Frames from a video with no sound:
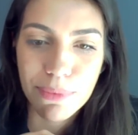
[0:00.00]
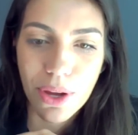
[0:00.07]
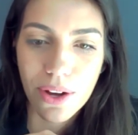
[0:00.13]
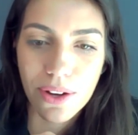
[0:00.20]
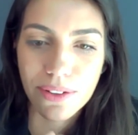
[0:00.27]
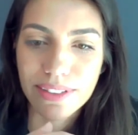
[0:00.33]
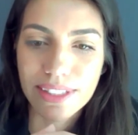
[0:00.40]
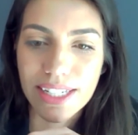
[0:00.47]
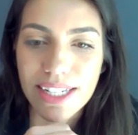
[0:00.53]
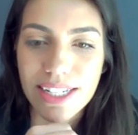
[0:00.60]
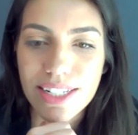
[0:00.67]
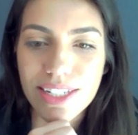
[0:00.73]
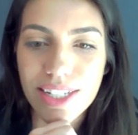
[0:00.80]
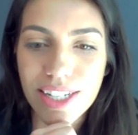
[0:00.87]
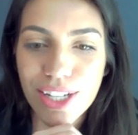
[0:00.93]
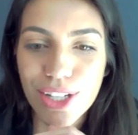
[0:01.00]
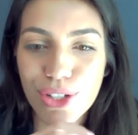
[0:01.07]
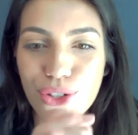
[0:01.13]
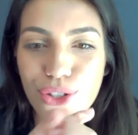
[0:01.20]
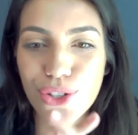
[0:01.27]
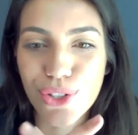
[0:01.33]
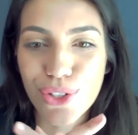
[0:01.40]
content
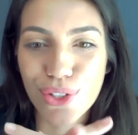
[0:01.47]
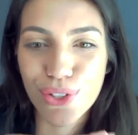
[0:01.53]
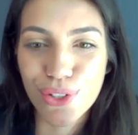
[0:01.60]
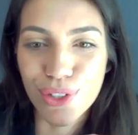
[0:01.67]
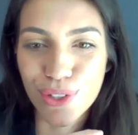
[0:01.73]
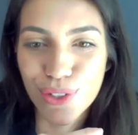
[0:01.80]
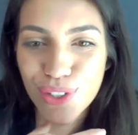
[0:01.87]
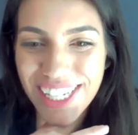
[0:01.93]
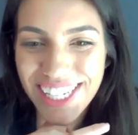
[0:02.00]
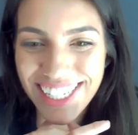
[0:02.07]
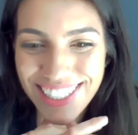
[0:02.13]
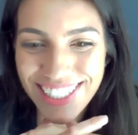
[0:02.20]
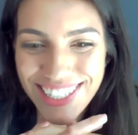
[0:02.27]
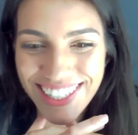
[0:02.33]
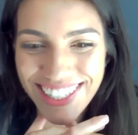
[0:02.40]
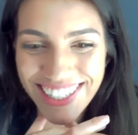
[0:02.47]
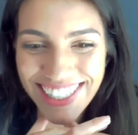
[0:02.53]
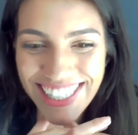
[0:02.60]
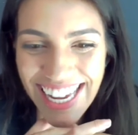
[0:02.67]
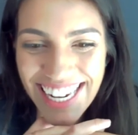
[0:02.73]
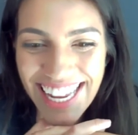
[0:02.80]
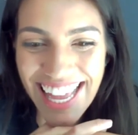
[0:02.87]
to to do
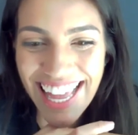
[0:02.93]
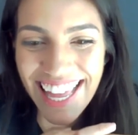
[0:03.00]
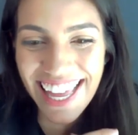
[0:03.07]
that.